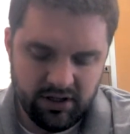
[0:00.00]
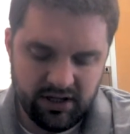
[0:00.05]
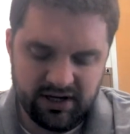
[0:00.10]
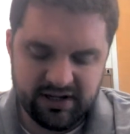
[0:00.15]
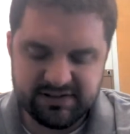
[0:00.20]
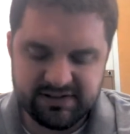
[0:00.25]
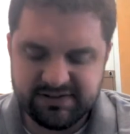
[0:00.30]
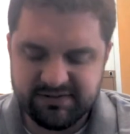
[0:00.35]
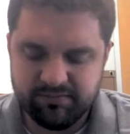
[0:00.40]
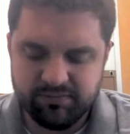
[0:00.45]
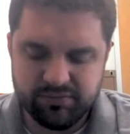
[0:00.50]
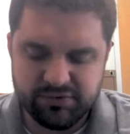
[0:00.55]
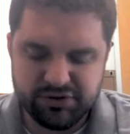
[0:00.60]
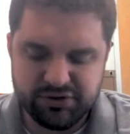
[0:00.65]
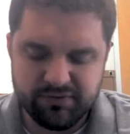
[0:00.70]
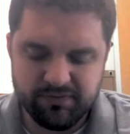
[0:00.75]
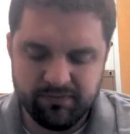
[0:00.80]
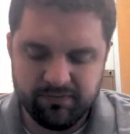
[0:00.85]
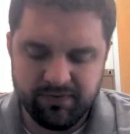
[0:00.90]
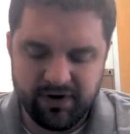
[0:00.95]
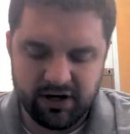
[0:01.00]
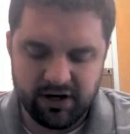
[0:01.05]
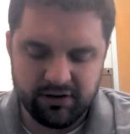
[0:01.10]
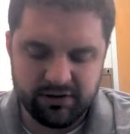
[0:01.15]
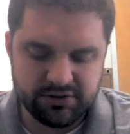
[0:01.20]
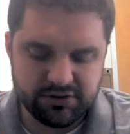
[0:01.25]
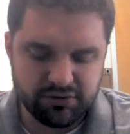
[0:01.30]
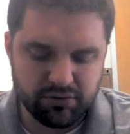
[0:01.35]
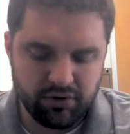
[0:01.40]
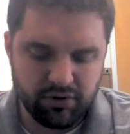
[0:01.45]
And it's
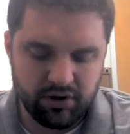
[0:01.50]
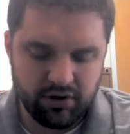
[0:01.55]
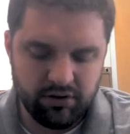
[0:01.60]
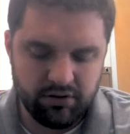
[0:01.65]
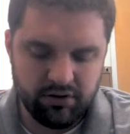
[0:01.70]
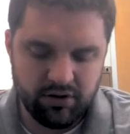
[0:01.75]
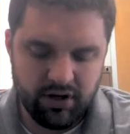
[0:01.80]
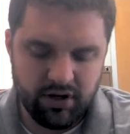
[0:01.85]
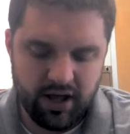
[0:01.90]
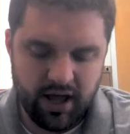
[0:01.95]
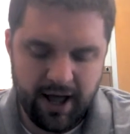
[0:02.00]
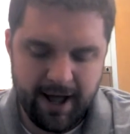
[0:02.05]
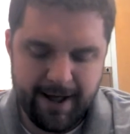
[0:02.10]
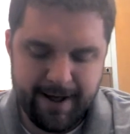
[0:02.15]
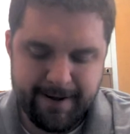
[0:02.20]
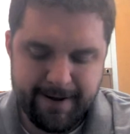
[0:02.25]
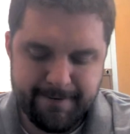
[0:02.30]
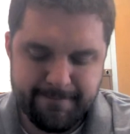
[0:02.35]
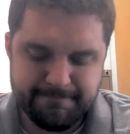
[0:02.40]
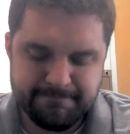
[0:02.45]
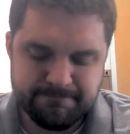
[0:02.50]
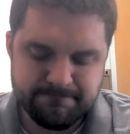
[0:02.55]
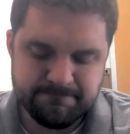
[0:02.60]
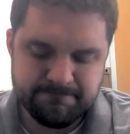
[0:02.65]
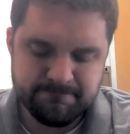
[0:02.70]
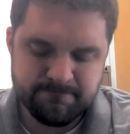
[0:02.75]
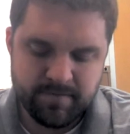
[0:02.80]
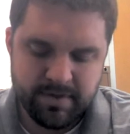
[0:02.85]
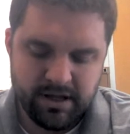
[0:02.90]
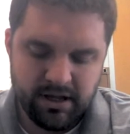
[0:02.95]
fairly short.
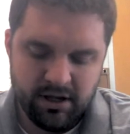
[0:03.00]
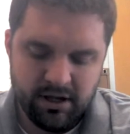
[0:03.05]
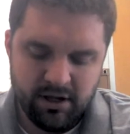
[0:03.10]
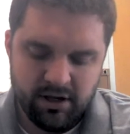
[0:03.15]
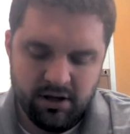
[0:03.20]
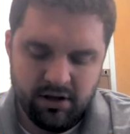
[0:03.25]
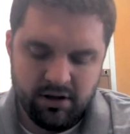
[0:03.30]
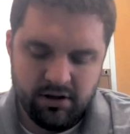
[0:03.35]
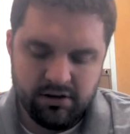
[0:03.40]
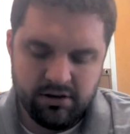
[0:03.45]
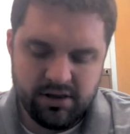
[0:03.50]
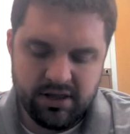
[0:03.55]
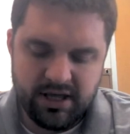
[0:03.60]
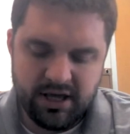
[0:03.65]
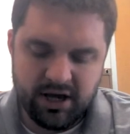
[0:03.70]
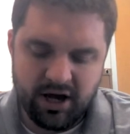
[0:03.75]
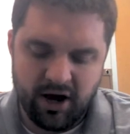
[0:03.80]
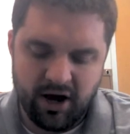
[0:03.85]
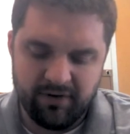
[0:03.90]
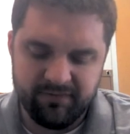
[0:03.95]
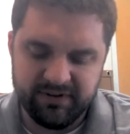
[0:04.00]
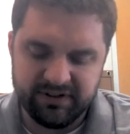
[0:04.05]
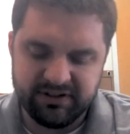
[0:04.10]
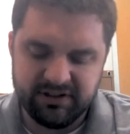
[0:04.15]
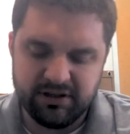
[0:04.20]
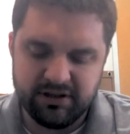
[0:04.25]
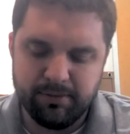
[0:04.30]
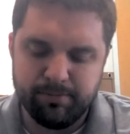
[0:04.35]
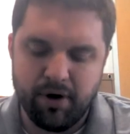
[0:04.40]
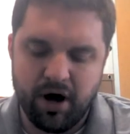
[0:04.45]
The
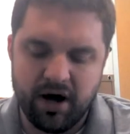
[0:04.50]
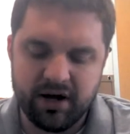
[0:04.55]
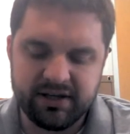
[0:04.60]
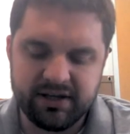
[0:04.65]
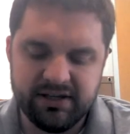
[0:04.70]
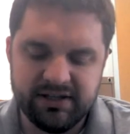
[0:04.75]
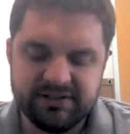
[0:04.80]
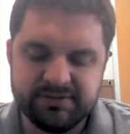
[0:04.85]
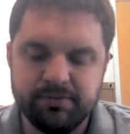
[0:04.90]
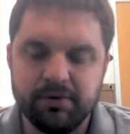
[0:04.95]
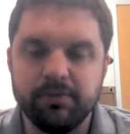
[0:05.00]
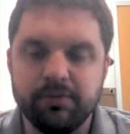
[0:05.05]
conflict in the Balkans,